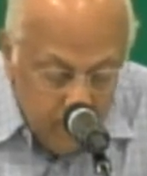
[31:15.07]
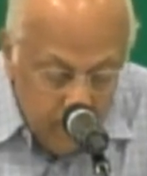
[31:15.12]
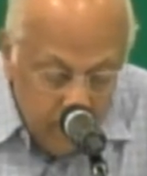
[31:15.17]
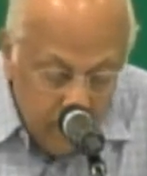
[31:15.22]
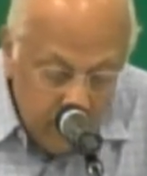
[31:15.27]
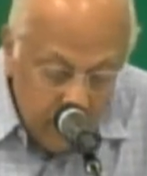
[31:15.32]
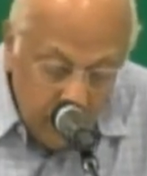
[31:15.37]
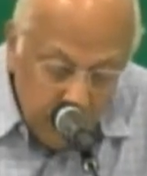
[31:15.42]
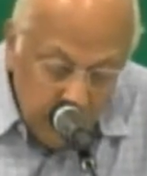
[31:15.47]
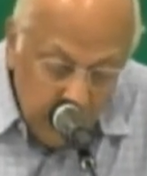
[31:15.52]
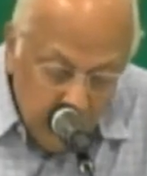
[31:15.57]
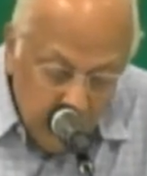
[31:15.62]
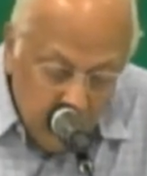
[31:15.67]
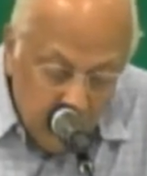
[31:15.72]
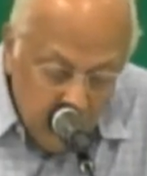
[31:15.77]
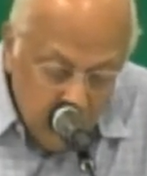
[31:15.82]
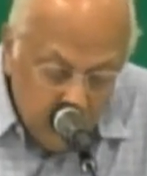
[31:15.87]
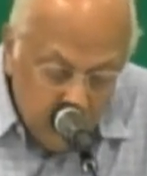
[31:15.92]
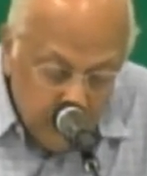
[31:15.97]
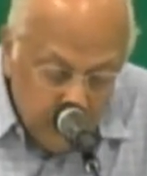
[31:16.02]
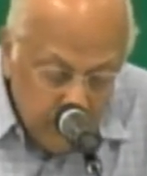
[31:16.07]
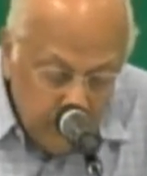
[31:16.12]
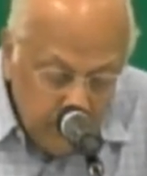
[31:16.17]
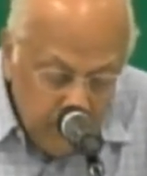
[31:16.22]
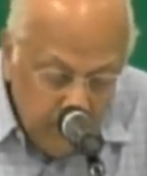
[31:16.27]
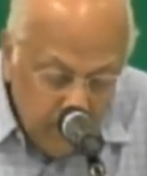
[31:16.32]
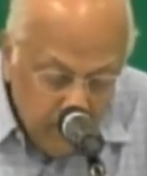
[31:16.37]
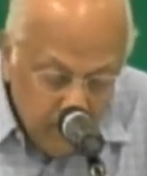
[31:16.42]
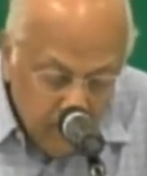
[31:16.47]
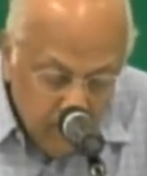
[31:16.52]
And you will call upon
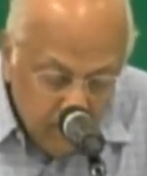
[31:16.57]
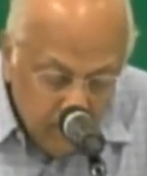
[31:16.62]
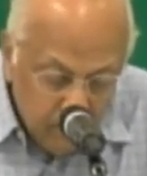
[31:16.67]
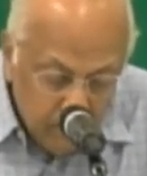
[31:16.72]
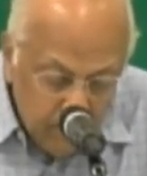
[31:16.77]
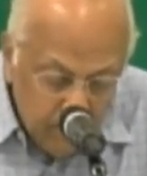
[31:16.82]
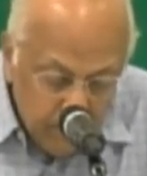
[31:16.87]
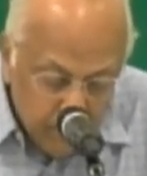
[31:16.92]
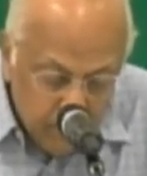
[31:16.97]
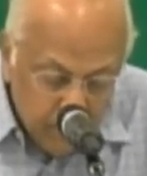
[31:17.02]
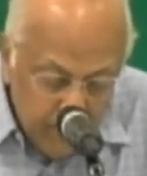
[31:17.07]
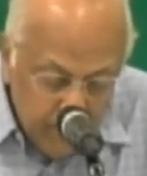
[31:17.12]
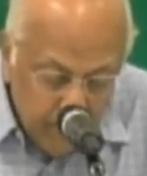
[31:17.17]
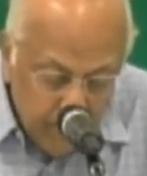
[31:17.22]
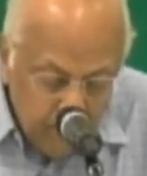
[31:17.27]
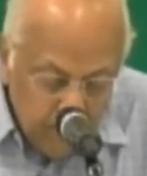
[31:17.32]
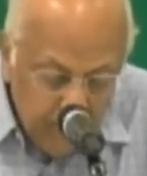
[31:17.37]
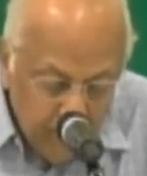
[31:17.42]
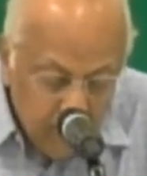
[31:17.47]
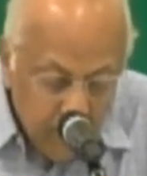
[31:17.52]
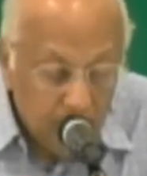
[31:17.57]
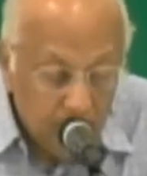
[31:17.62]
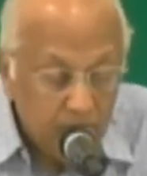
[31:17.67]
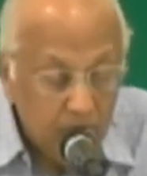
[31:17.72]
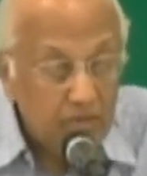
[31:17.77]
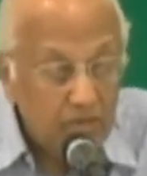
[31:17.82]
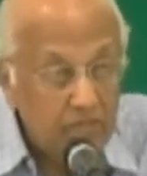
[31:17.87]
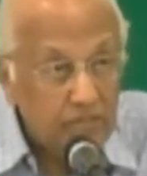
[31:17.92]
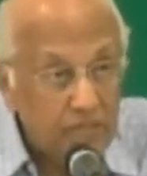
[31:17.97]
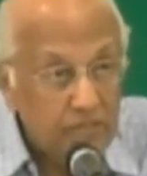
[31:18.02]
me and come and pray to me, and I
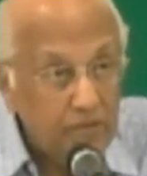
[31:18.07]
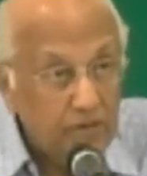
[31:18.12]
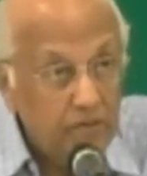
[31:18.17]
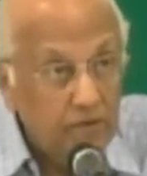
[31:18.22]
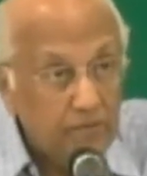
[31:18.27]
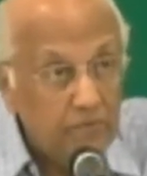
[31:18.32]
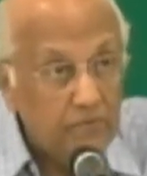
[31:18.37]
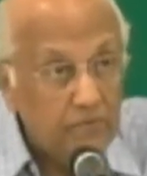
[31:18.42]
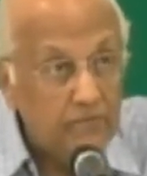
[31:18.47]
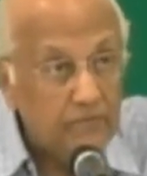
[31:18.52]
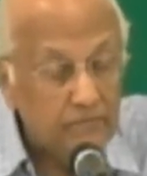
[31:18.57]
will listen to you